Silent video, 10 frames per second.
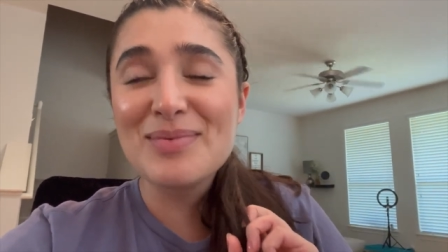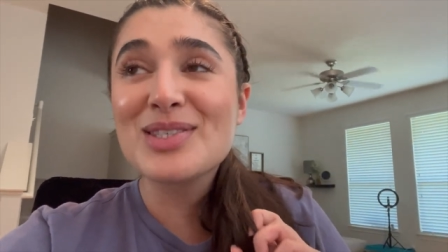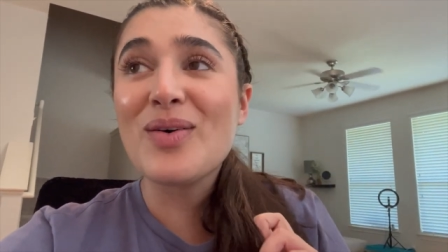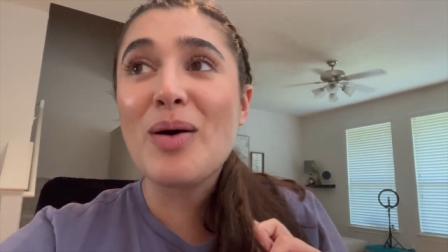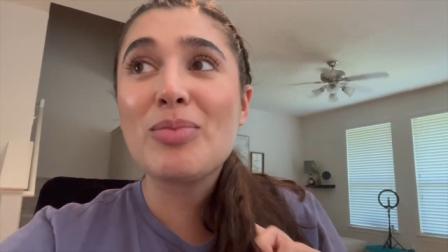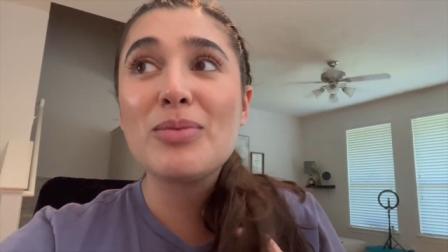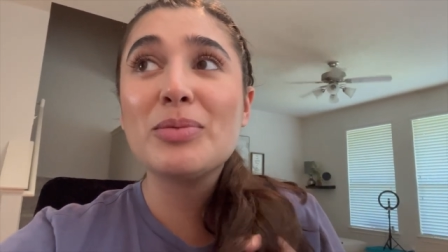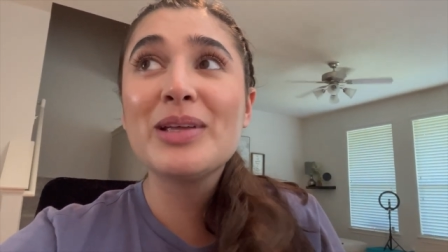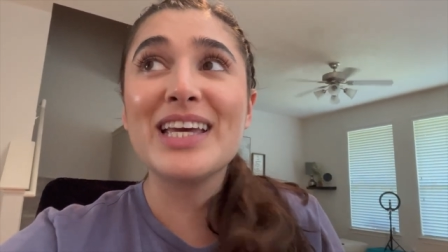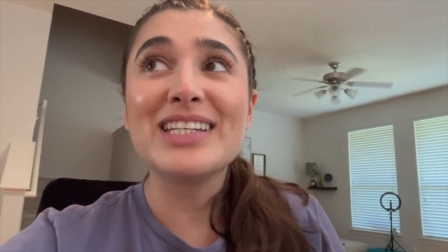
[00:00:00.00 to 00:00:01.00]
So I'll
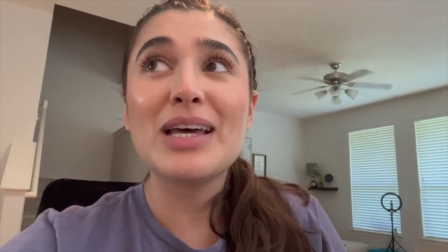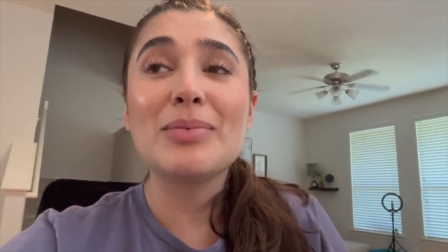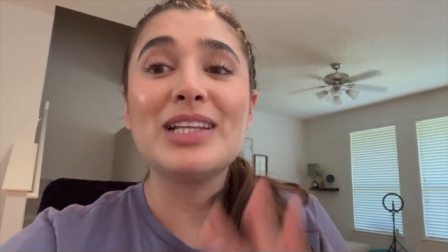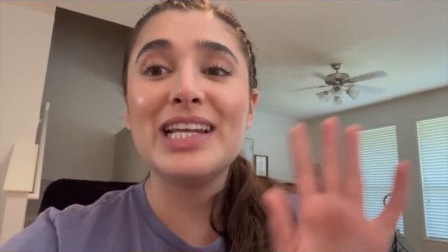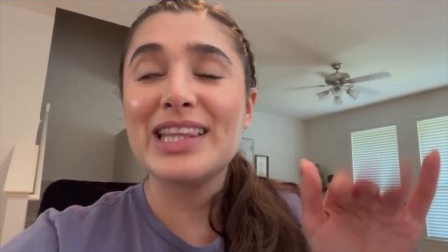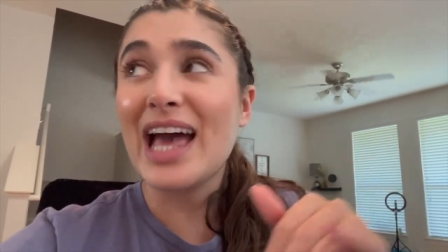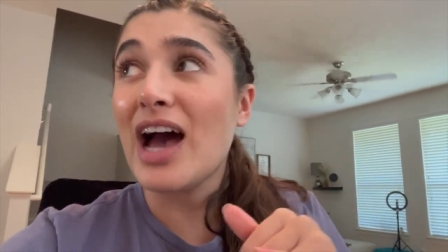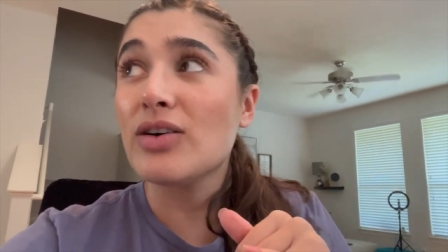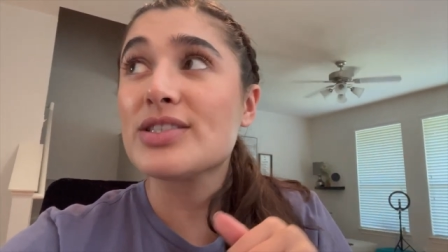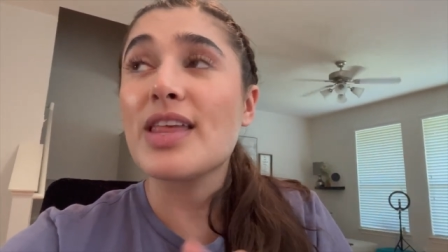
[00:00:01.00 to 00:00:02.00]
probably end up cleaning the
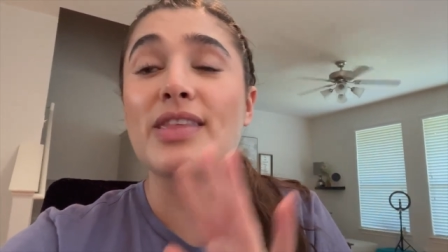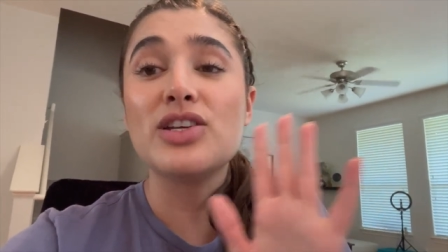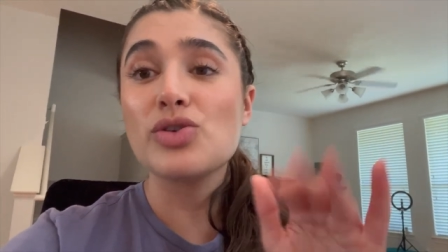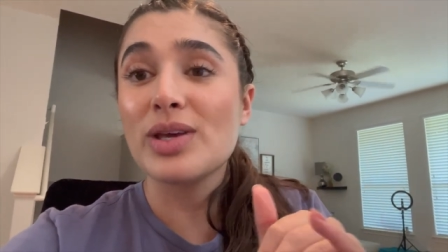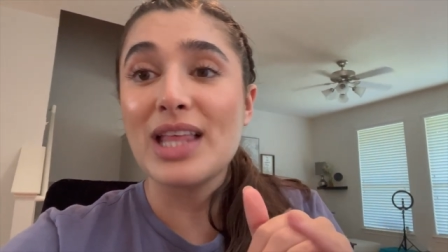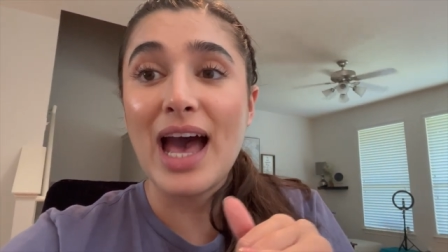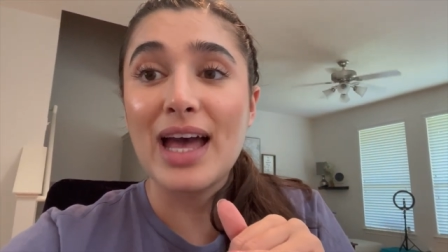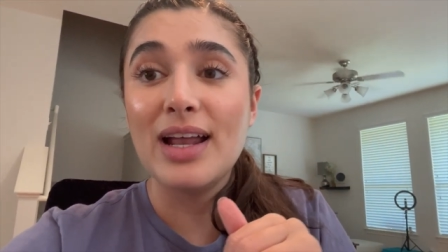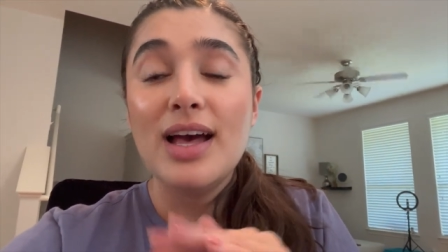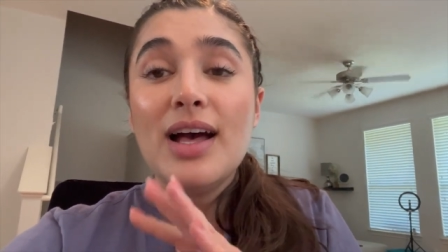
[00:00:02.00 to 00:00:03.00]
house and then doing
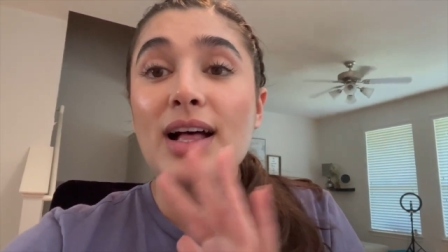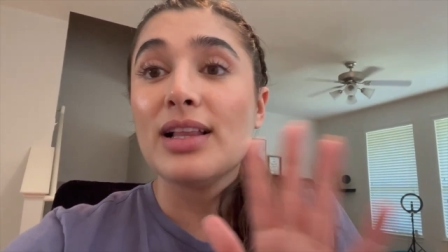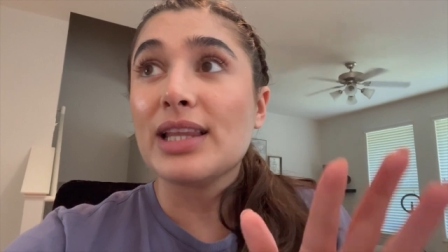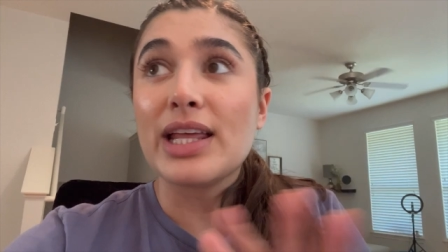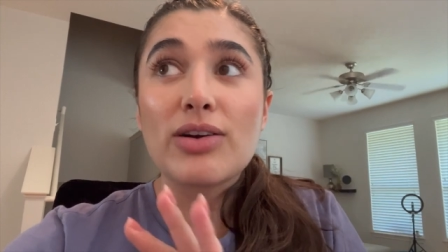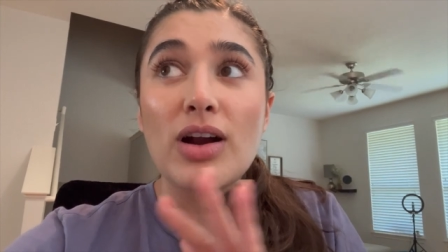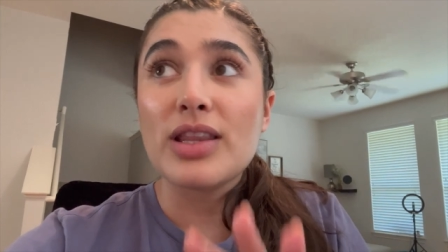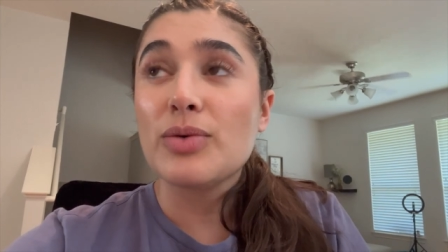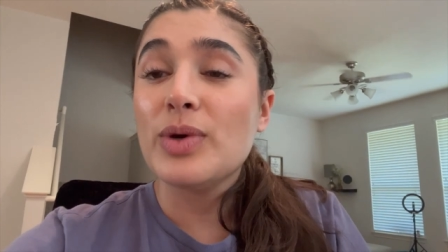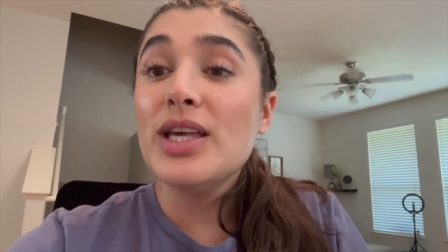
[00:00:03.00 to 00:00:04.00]
that later on in
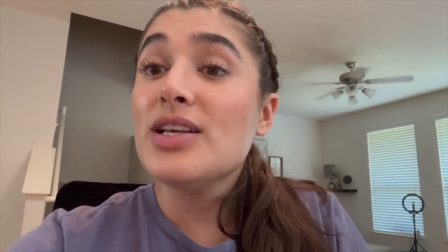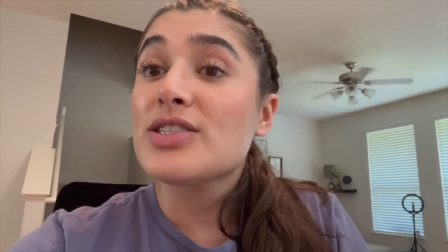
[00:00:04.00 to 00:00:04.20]
the week.